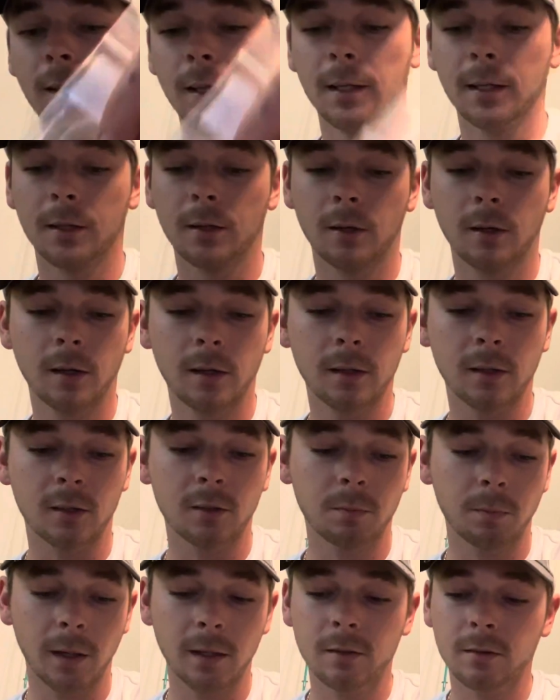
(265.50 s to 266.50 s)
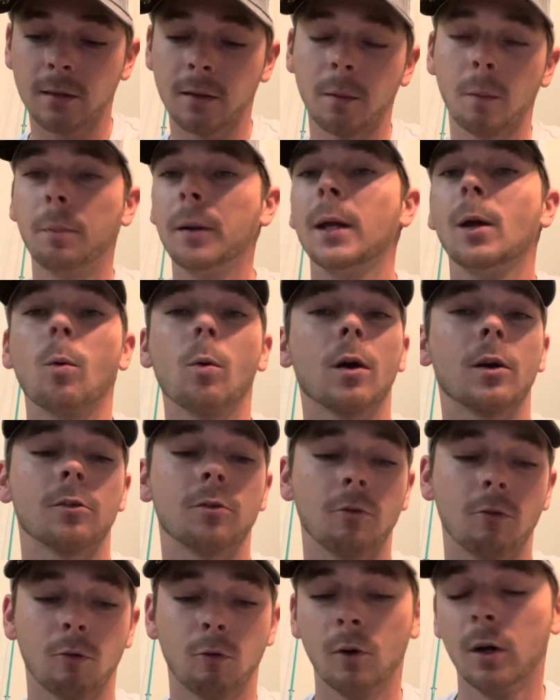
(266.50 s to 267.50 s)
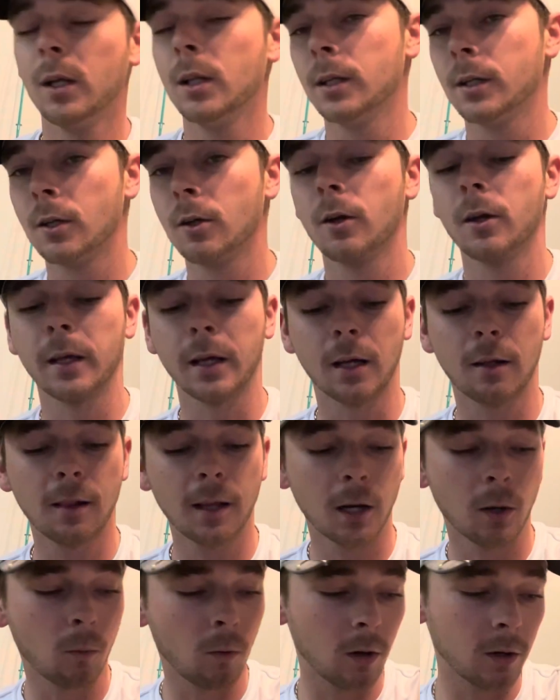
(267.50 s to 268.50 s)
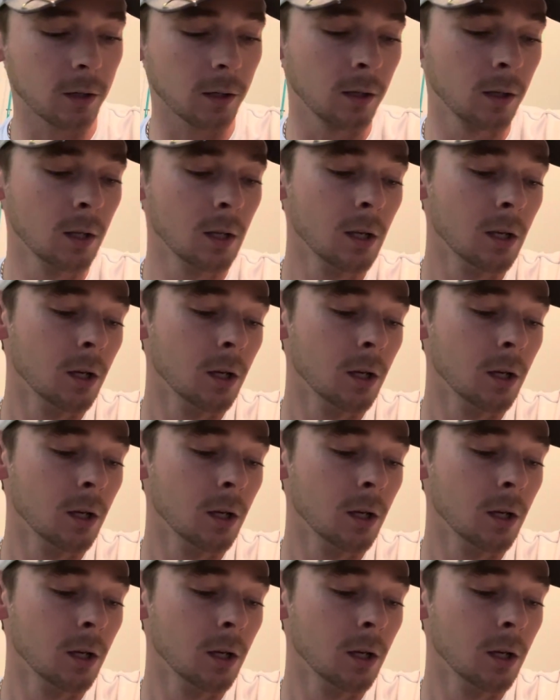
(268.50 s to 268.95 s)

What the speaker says: good, especially the pink works really good in clear water.